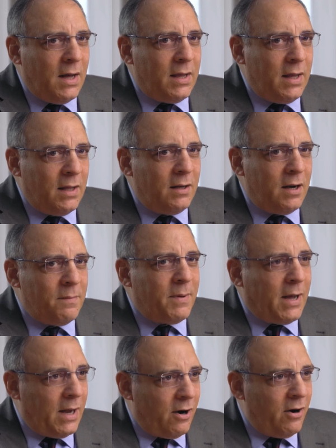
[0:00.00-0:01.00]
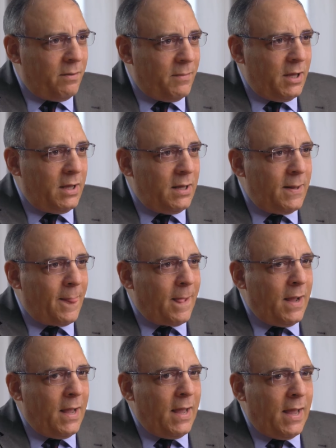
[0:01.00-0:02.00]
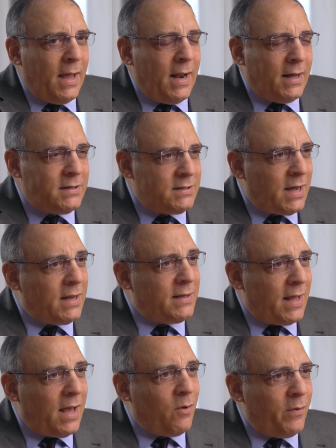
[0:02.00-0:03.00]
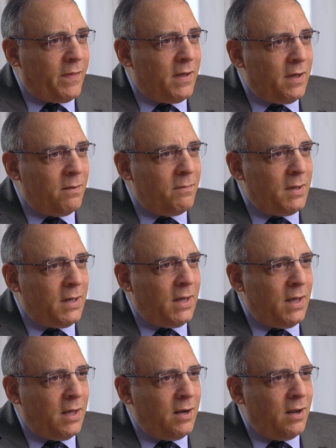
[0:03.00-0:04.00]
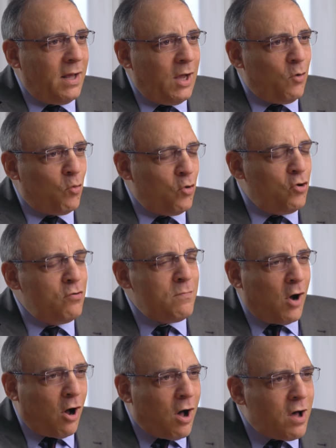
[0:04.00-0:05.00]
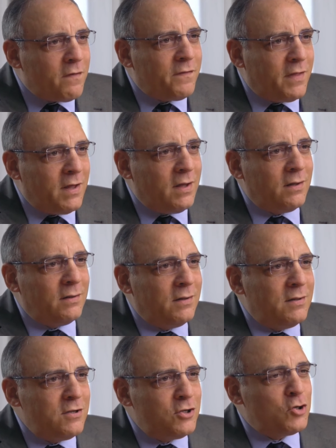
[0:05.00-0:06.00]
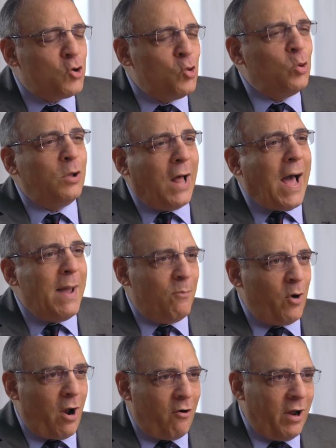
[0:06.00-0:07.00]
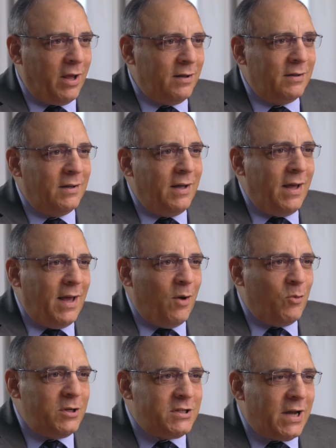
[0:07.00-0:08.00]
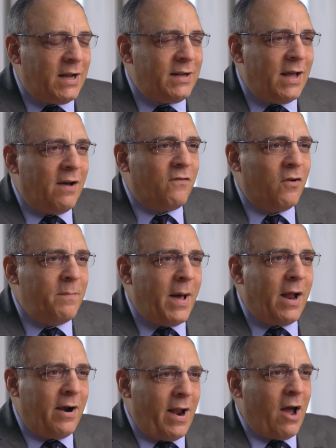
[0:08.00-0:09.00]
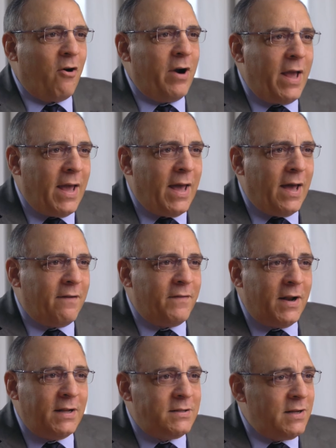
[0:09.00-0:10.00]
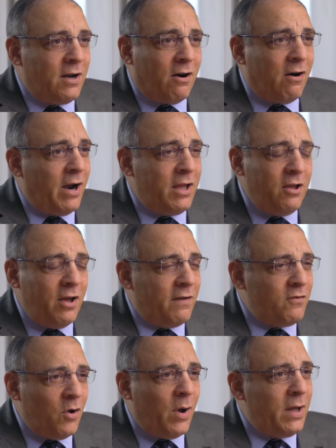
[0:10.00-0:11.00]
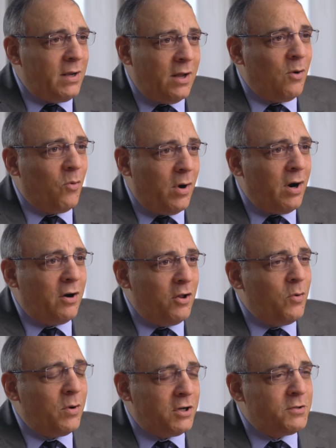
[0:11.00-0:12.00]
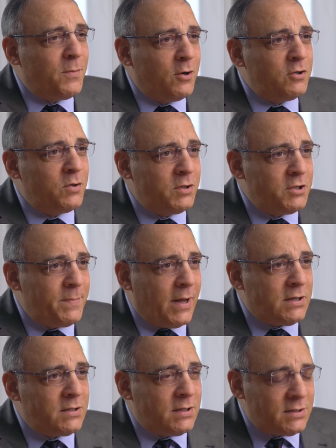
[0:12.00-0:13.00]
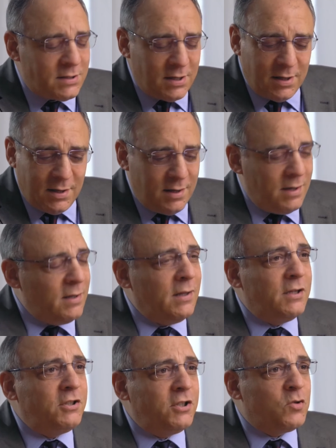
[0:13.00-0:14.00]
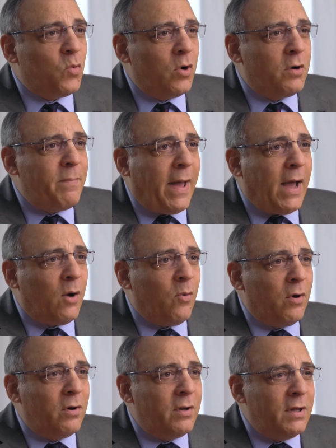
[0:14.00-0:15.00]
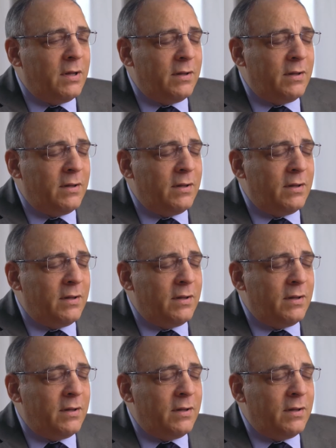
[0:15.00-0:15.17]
He ended up hiring me, and I sat down with him in a room off the school library. And we sat down for about an hour and a half, and I said, all right, you have no idea where you were exposed to asbestos. Let's just work backward.